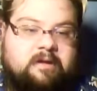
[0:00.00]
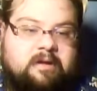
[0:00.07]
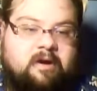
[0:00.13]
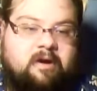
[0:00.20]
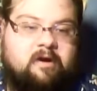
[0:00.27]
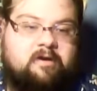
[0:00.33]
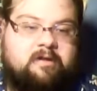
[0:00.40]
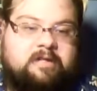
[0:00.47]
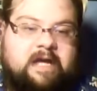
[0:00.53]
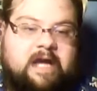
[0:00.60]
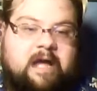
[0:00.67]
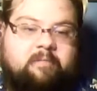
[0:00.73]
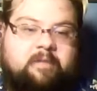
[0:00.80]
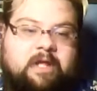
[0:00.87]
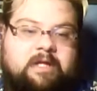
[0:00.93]
all
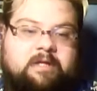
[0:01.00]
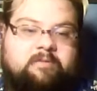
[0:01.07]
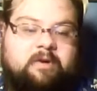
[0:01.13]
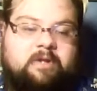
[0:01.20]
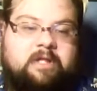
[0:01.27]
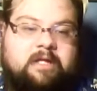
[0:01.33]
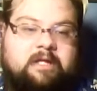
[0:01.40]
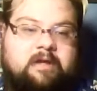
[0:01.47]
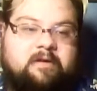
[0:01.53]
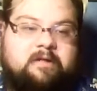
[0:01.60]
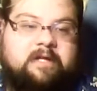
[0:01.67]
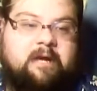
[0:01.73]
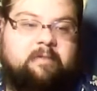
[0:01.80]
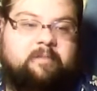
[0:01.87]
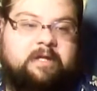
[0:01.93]
time list. We'll click the all
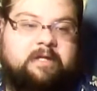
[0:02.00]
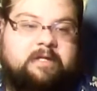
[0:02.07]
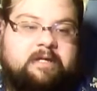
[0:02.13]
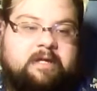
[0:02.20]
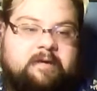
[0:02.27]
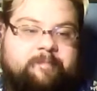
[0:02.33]
time list.